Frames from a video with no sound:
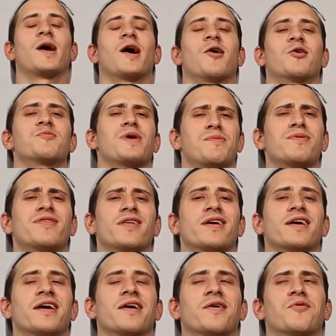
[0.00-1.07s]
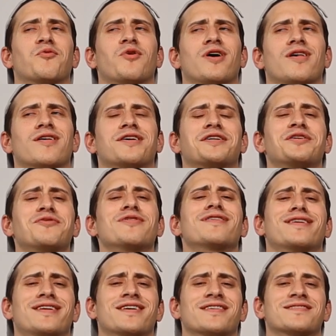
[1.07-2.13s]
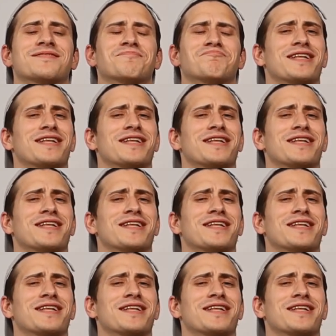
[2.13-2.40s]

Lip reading: Now, you might be thinking, well, GNU Linux,